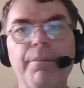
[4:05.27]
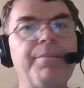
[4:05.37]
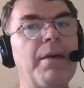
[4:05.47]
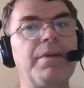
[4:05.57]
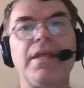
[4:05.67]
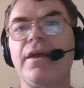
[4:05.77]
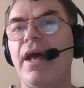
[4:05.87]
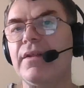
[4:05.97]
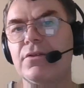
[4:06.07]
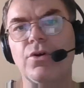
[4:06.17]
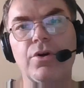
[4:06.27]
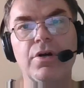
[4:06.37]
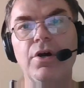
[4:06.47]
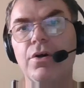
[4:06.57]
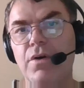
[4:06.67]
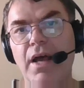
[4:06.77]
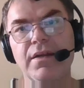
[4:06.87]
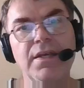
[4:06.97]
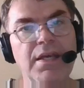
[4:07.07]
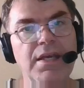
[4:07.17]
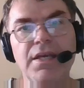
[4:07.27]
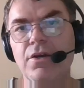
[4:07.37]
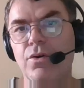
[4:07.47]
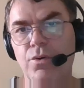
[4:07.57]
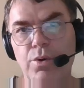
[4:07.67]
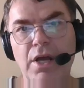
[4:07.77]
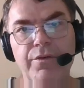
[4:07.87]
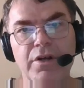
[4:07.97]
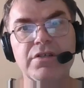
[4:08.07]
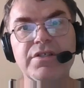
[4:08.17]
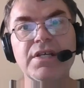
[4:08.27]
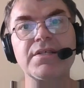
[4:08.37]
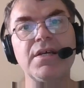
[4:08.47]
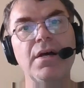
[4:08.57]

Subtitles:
maybe the editor or IDE or all kind of other things,